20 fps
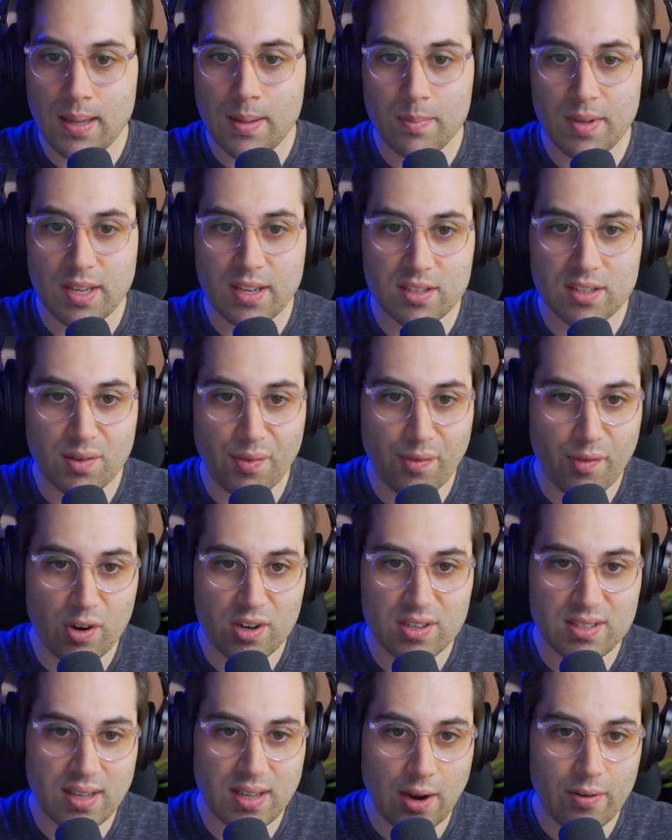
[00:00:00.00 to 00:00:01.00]
because of
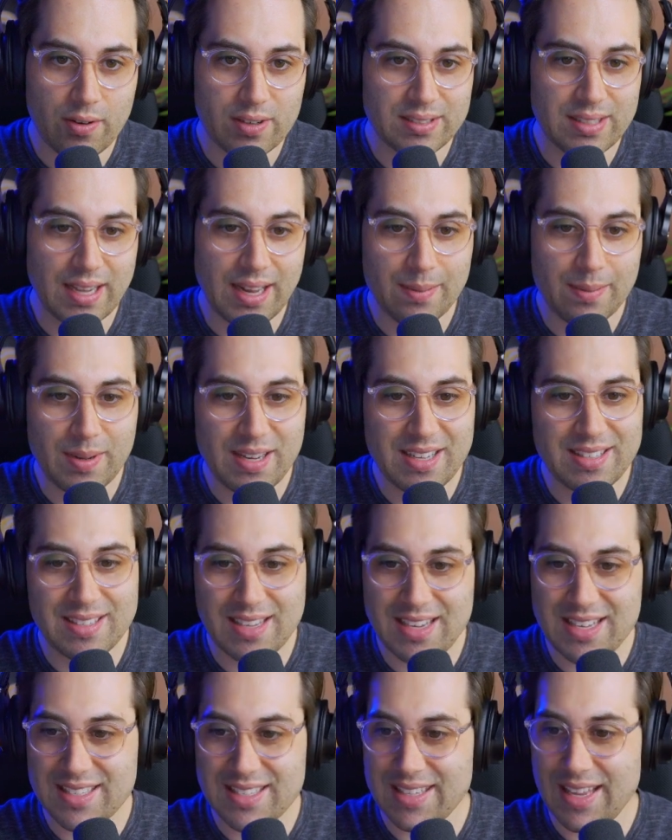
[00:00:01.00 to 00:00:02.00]
course our database
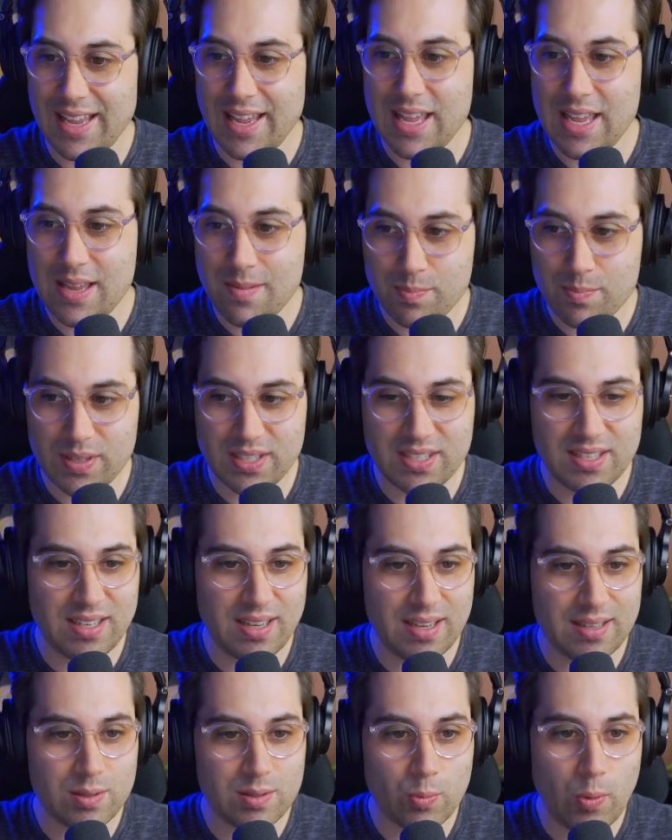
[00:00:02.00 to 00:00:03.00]
is
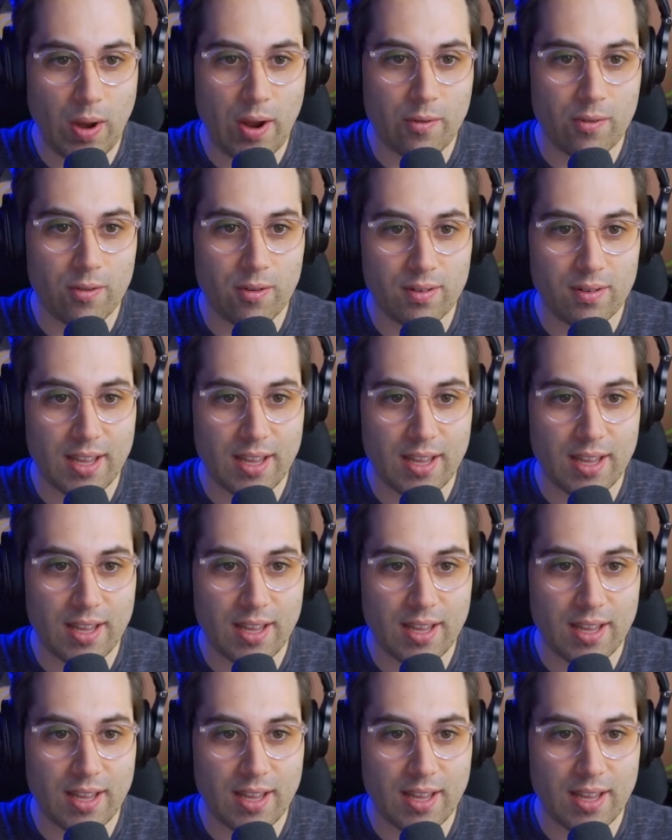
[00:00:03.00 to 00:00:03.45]
empty as well.